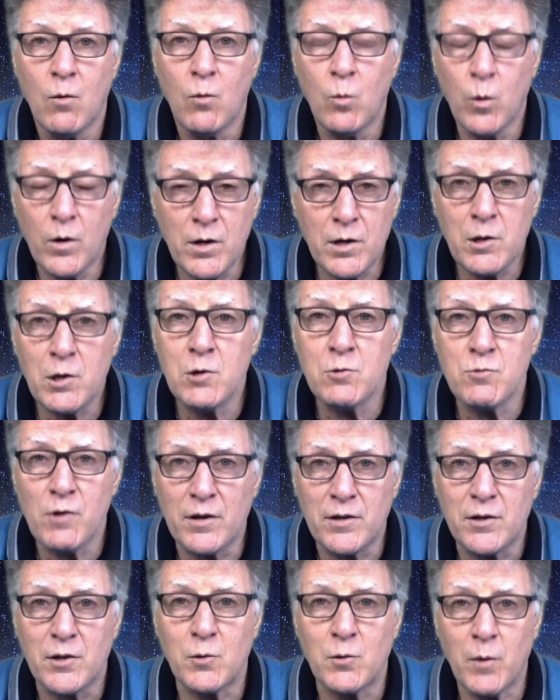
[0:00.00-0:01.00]
"What are you
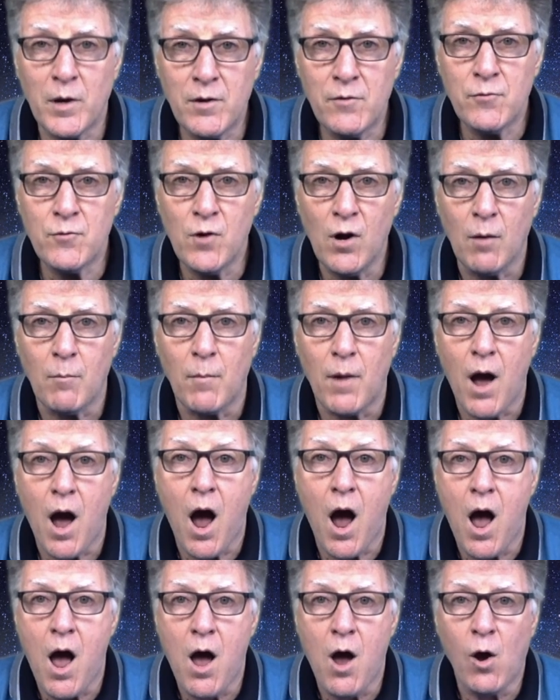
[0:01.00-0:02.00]
running away from?"
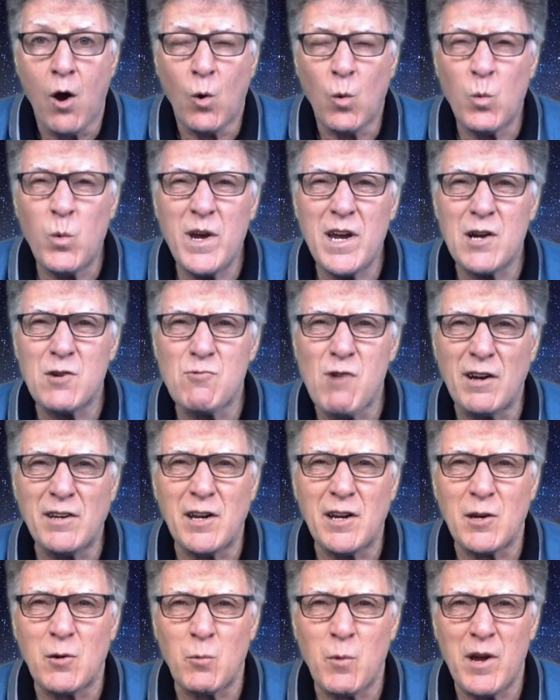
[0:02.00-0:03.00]
"We are
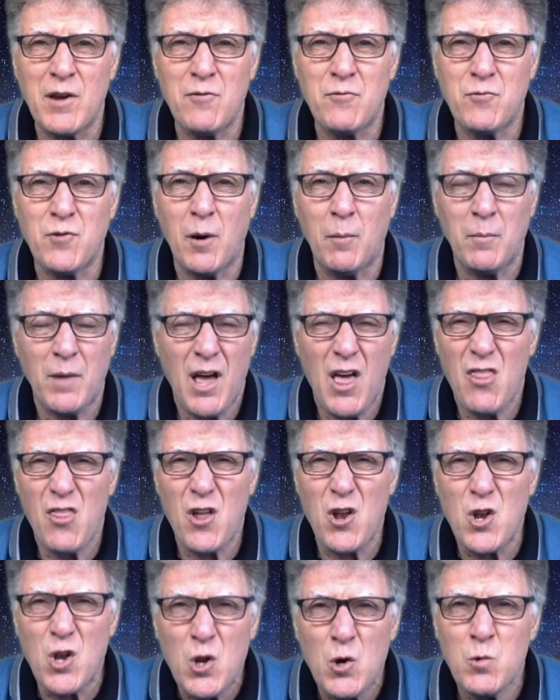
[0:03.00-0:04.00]
running away from the
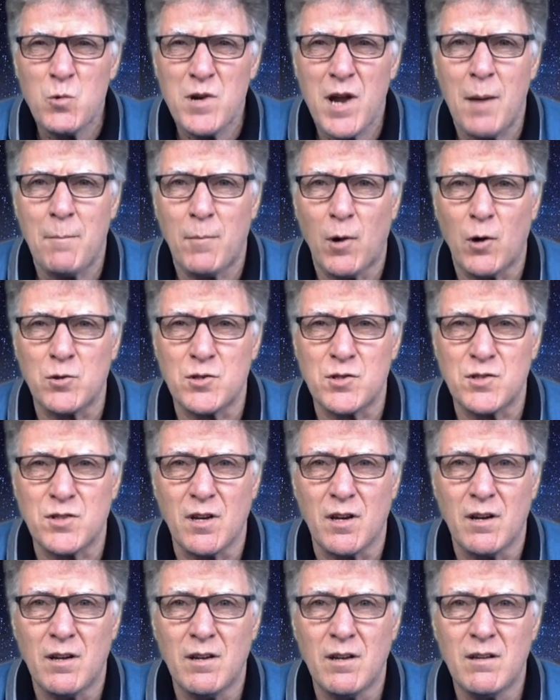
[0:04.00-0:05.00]
Lunar
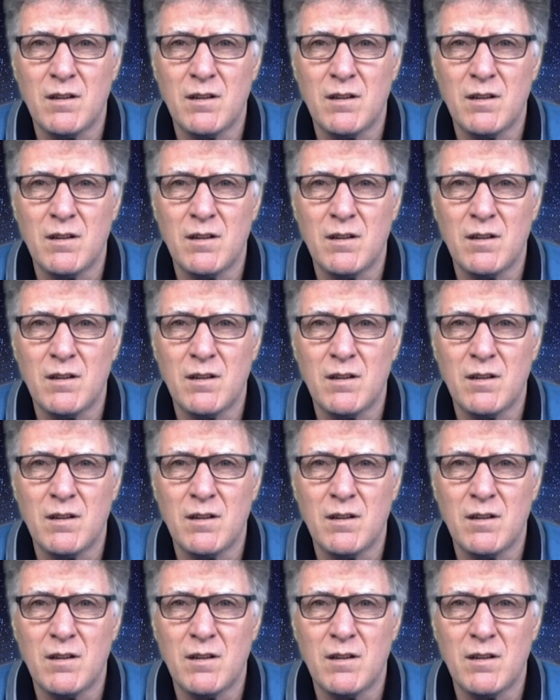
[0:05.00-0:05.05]
Monster."